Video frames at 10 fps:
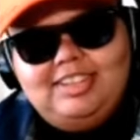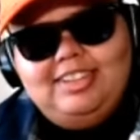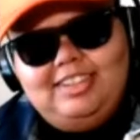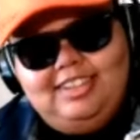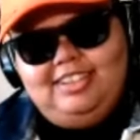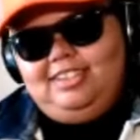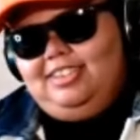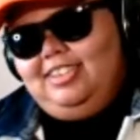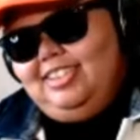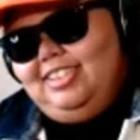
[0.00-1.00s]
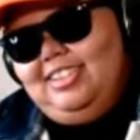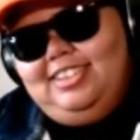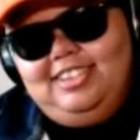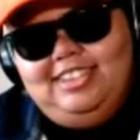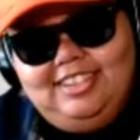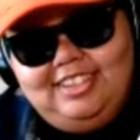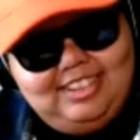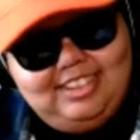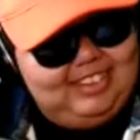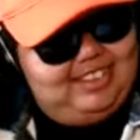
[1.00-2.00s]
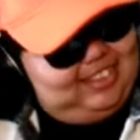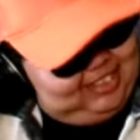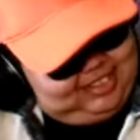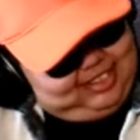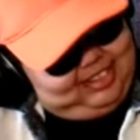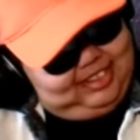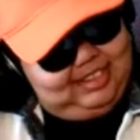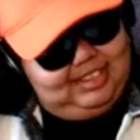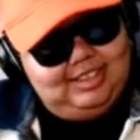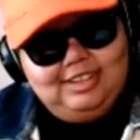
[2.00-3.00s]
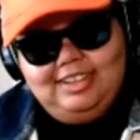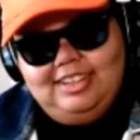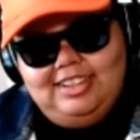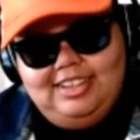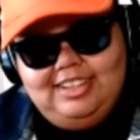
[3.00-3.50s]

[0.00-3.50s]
(silent)